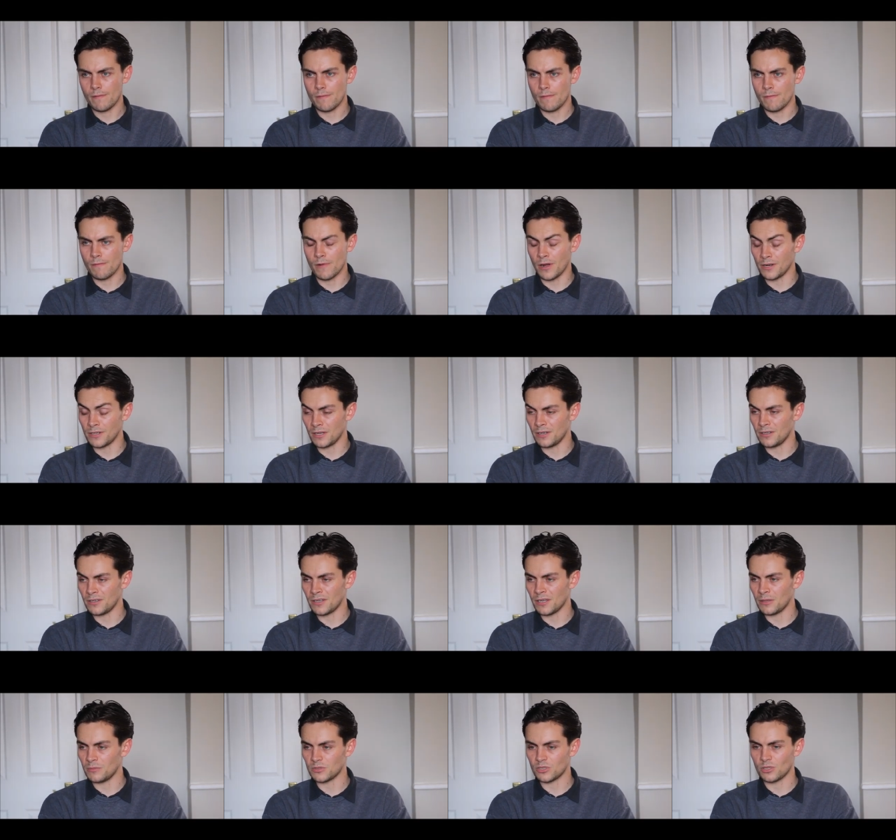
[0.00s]
I doubt you get
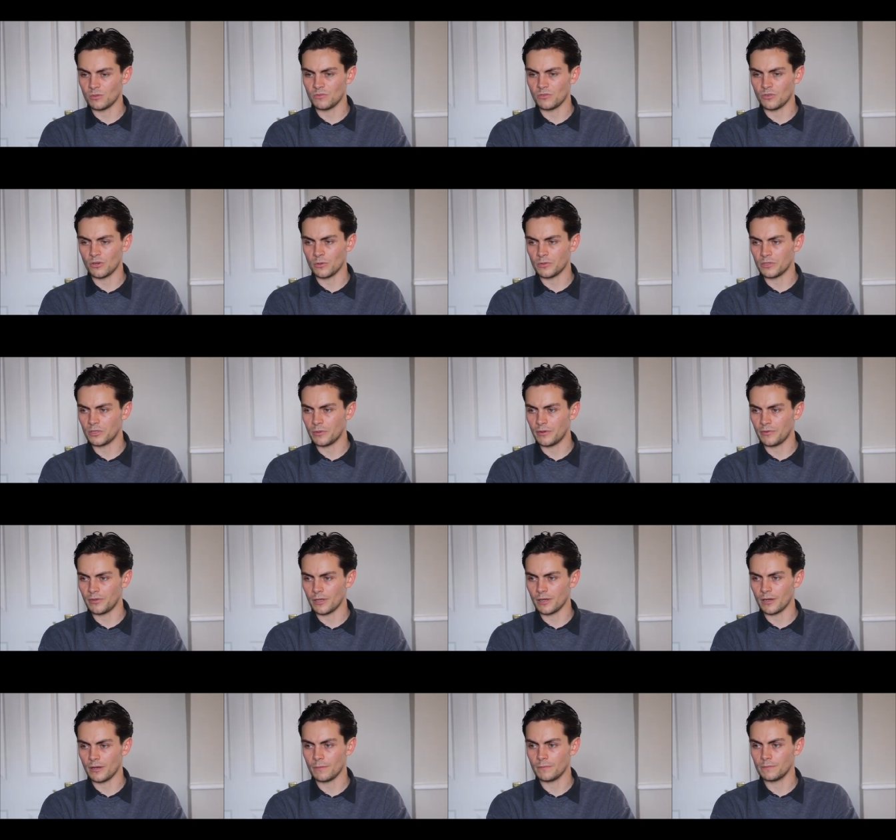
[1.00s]
them to come forward, whoever they
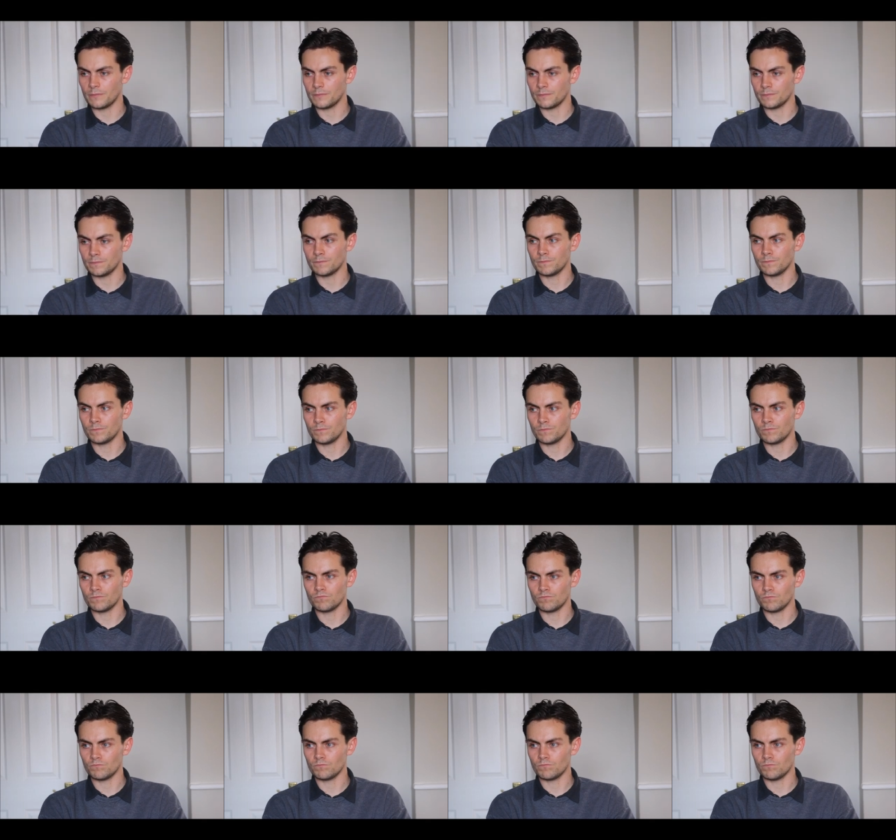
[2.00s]
are,
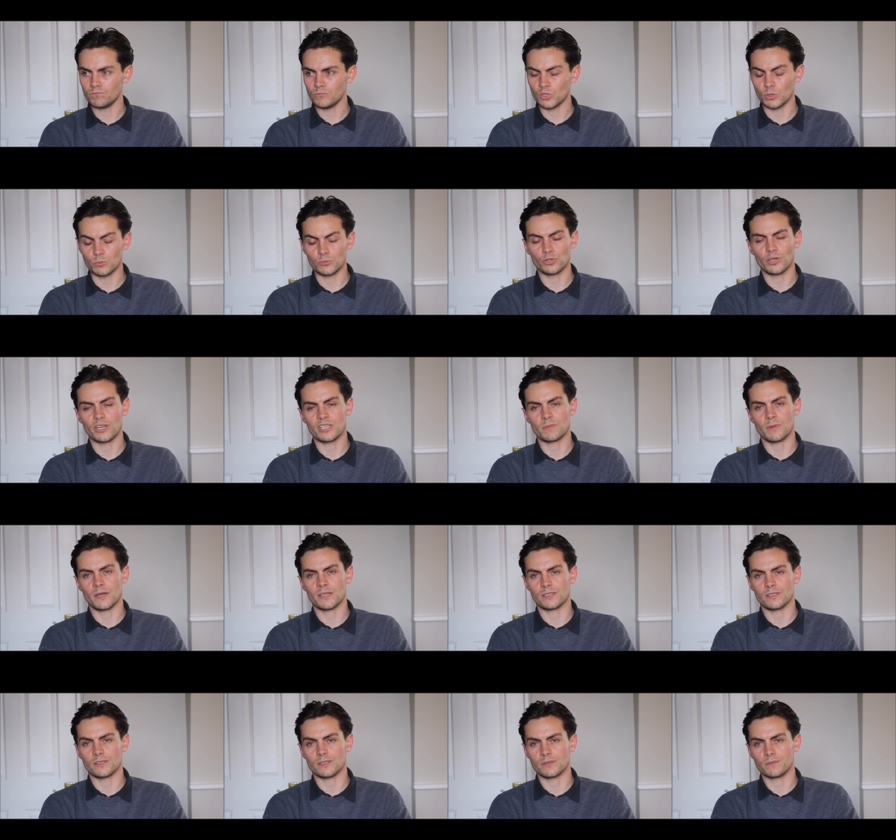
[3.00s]
some
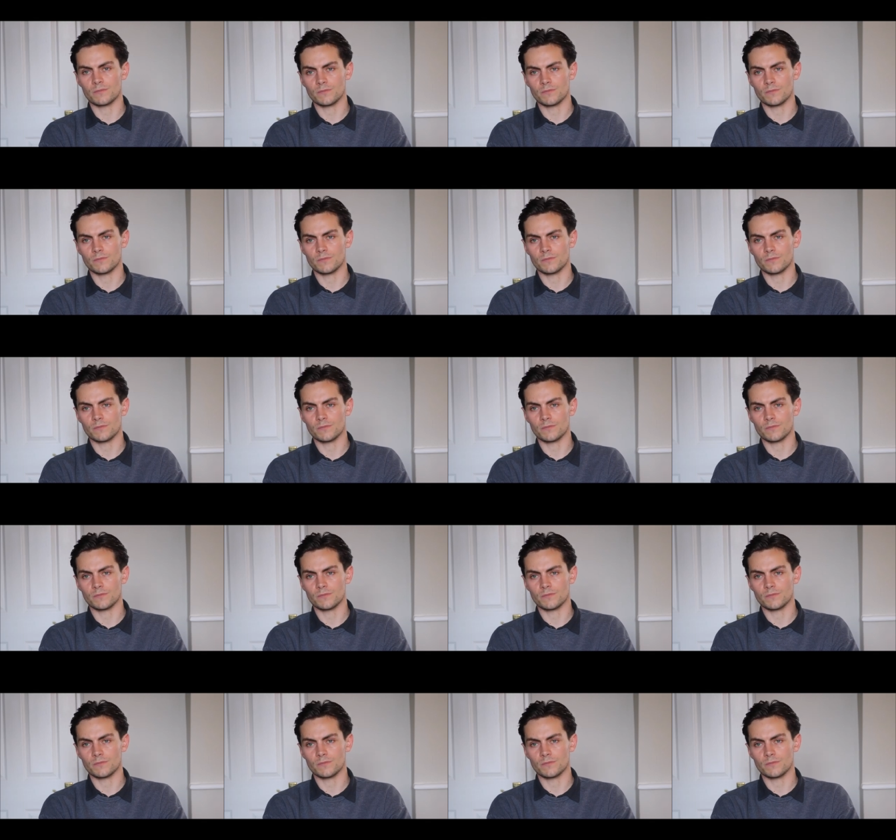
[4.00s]
trespassers.